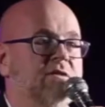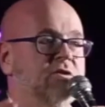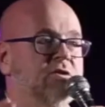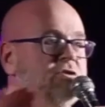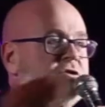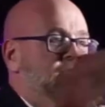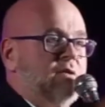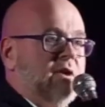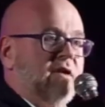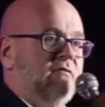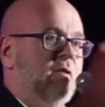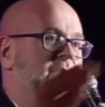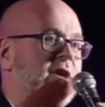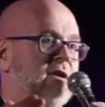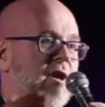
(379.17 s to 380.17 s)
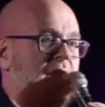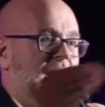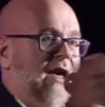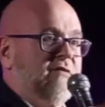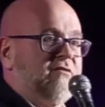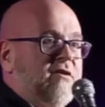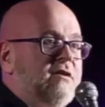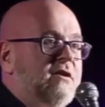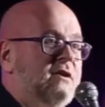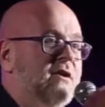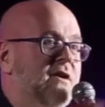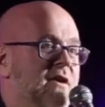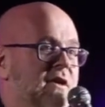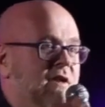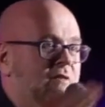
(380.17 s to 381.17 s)
and they're shooting everybody to the left.
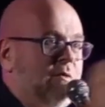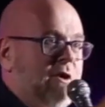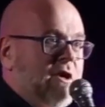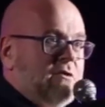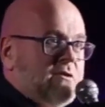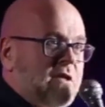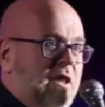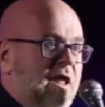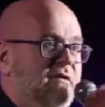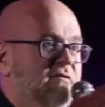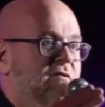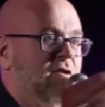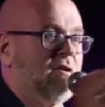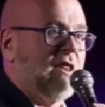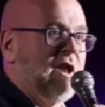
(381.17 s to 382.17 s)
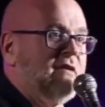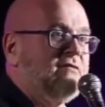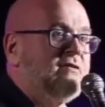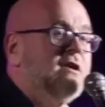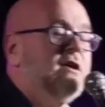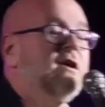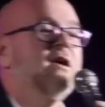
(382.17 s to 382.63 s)
Everybody go to the left. Go to the left.